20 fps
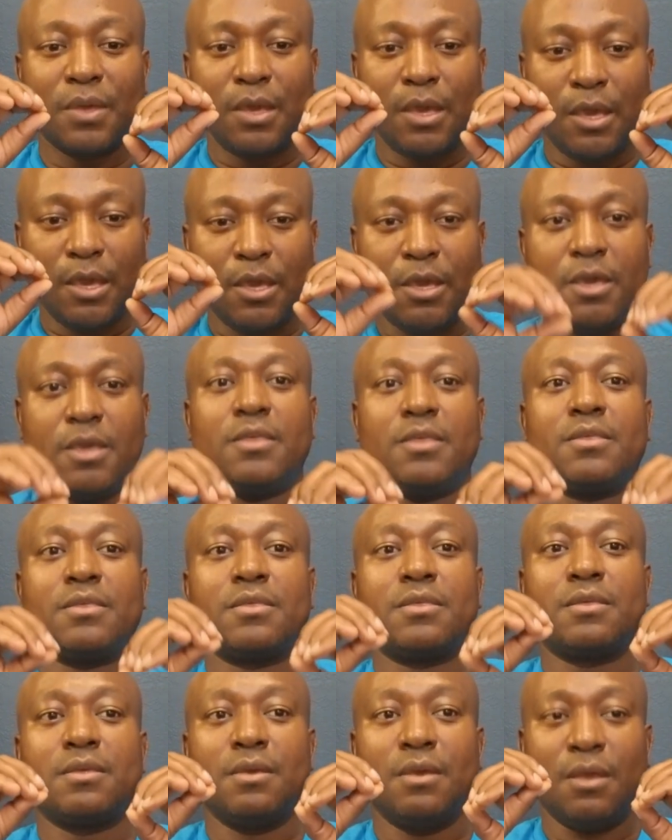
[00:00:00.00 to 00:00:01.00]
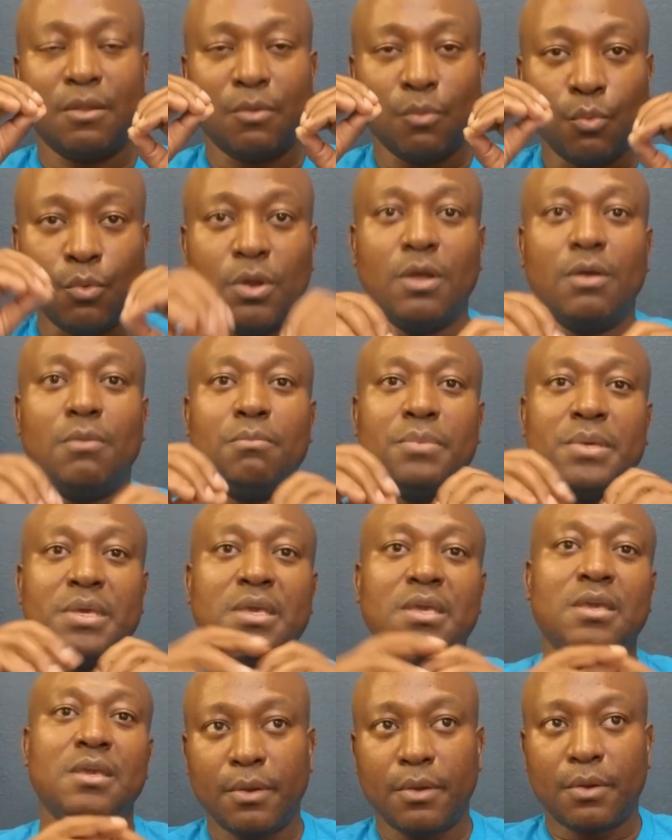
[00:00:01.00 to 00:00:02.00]
is and will
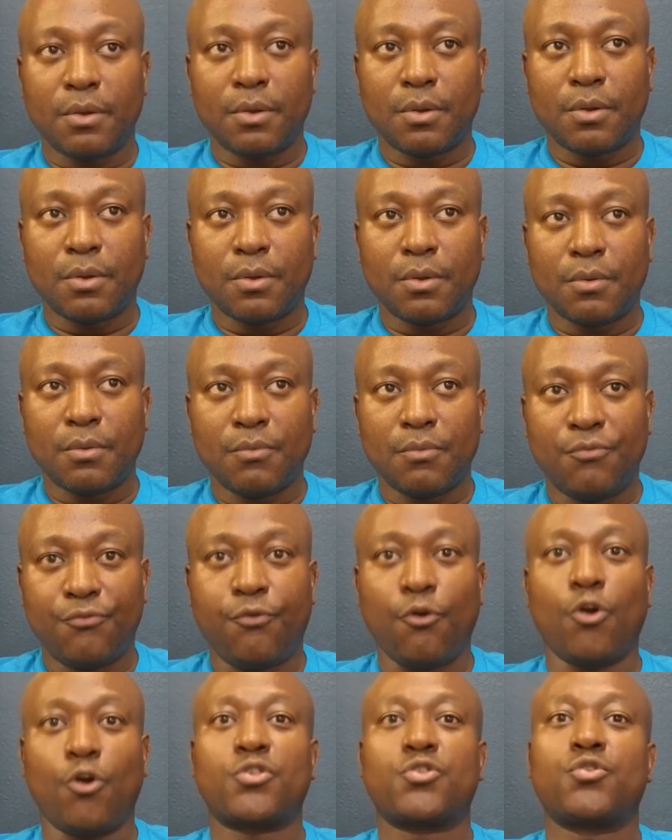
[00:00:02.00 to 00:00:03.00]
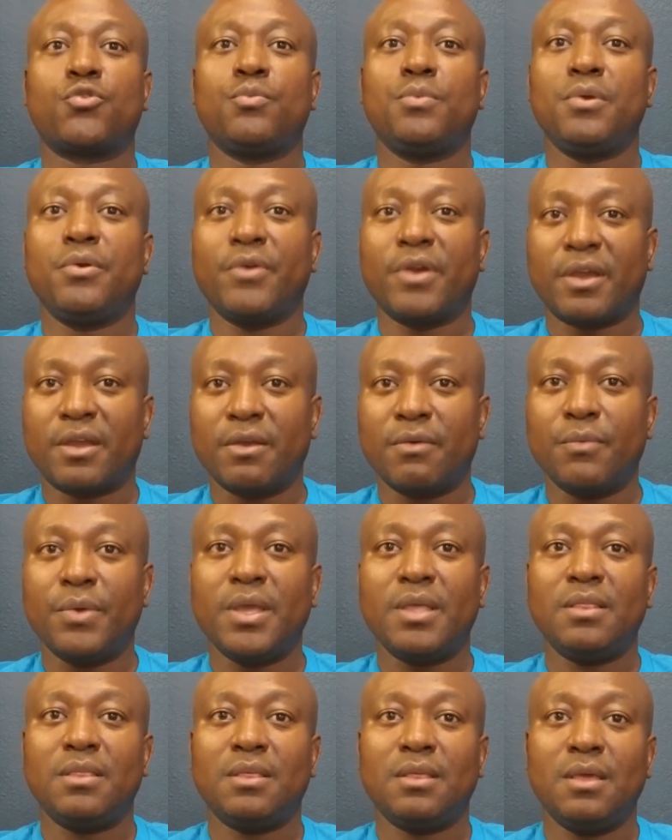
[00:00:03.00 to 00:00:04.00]
be forced to be working
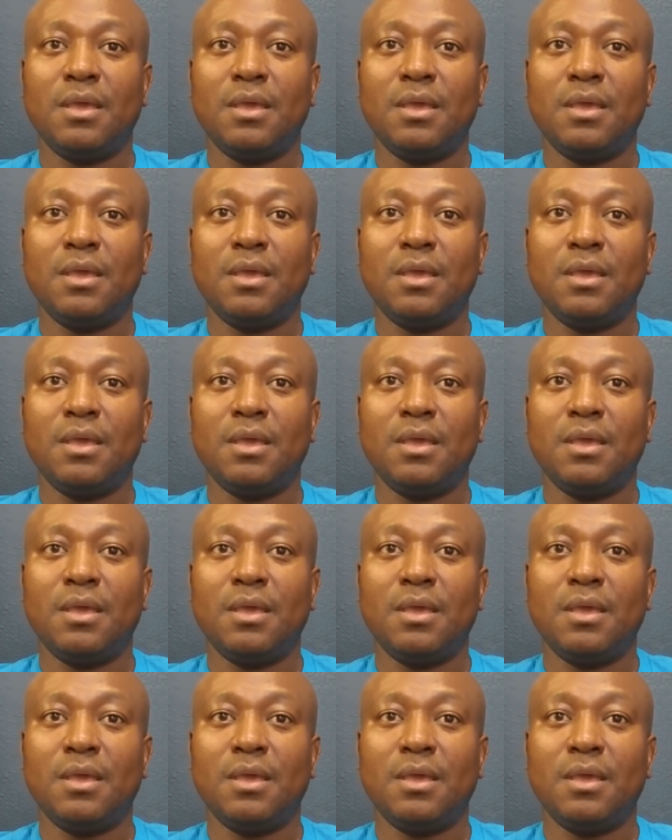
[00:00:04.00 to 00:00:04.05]
with,